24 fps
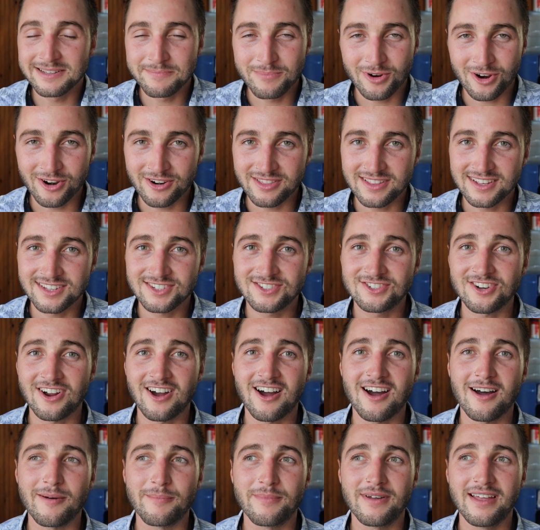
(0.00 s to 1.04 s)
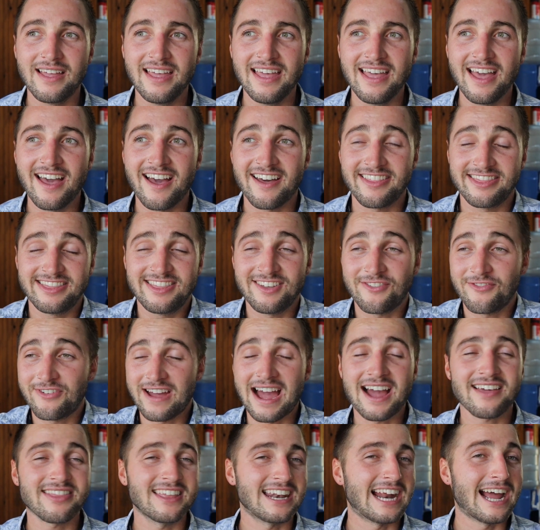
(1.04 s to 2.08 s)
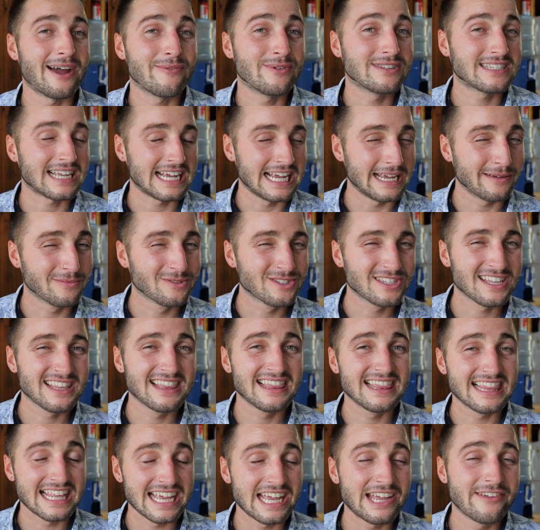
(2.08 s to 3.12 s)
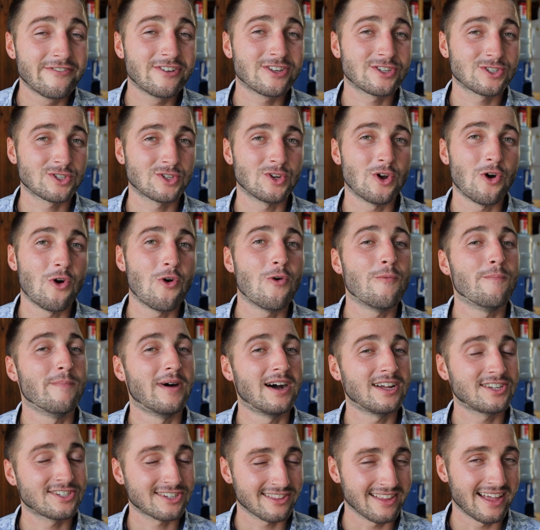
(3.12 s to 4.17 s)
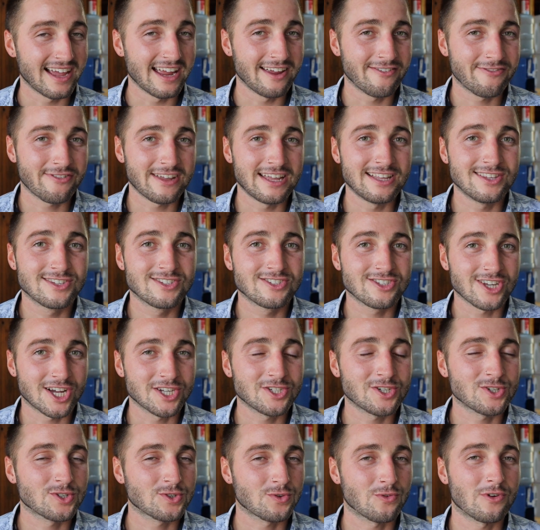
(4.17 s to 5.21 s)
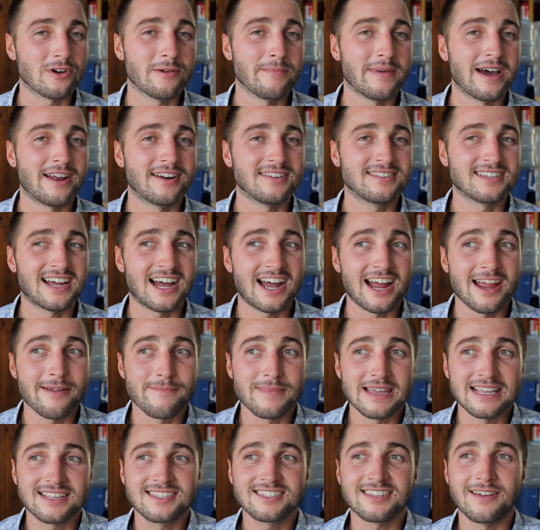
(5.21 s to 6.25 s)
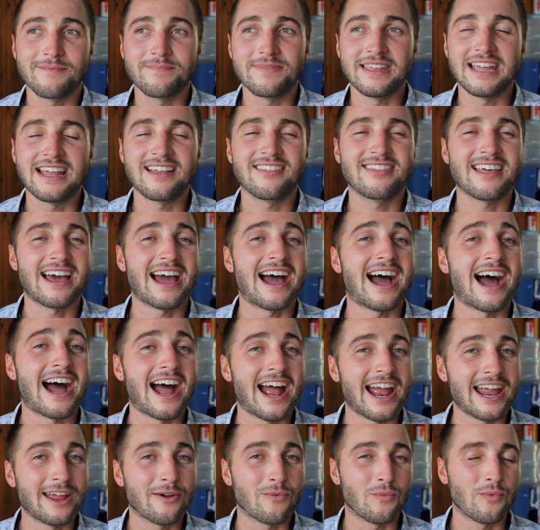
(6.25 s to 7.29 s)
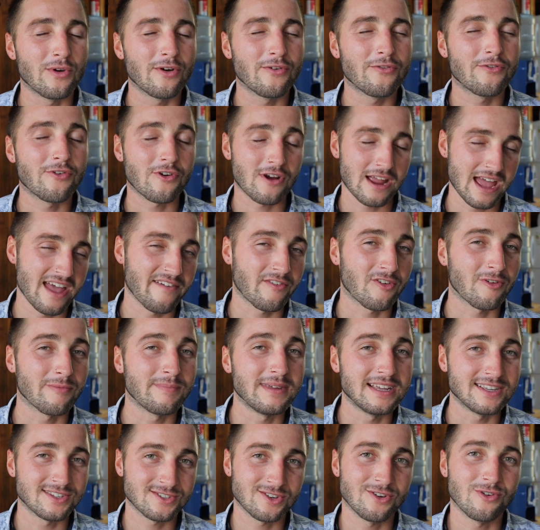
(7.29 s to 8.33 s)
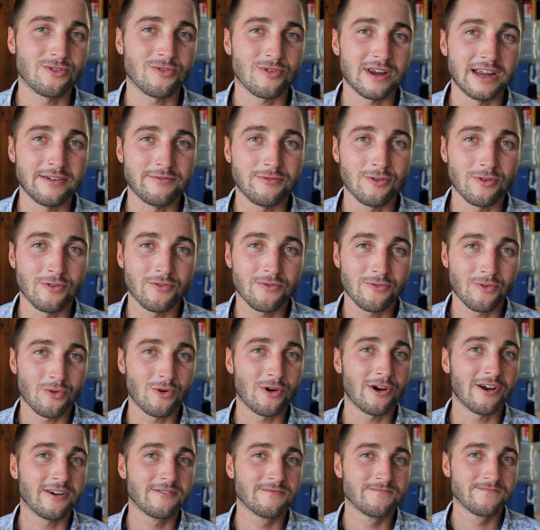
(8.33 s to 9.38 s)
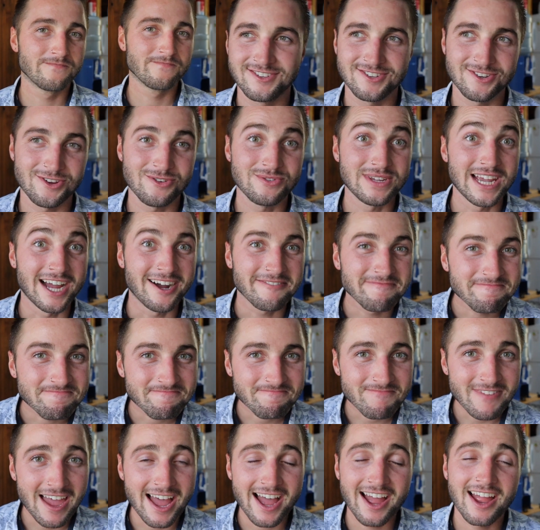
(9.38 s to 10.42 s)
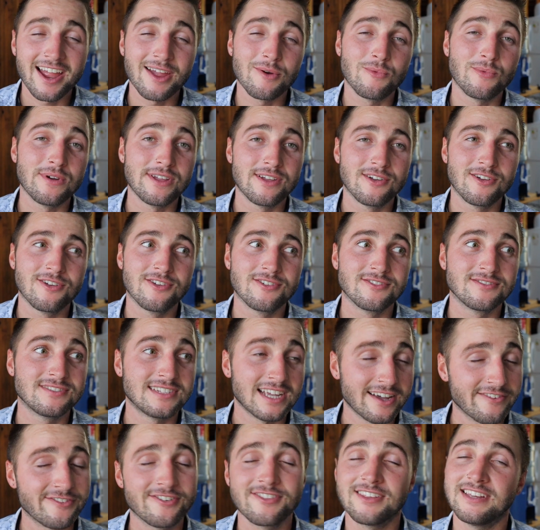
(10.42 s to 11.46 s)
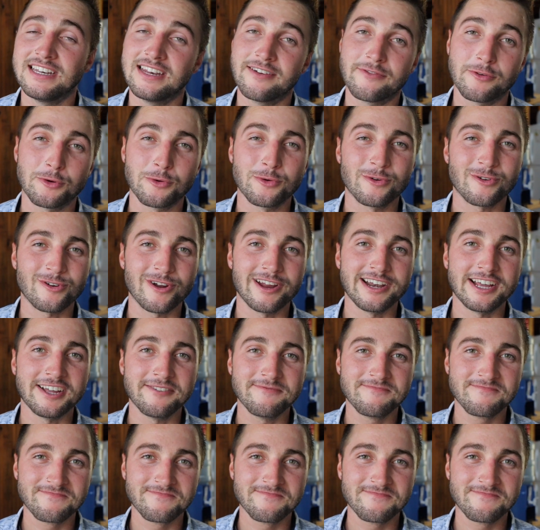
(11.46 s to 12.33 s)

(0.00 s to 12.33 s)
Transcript: part of this job. The fact that I was able to live so much life in such a short amount of time is something that I will forever be so grateful for. So yeah, I will definitely never regret it.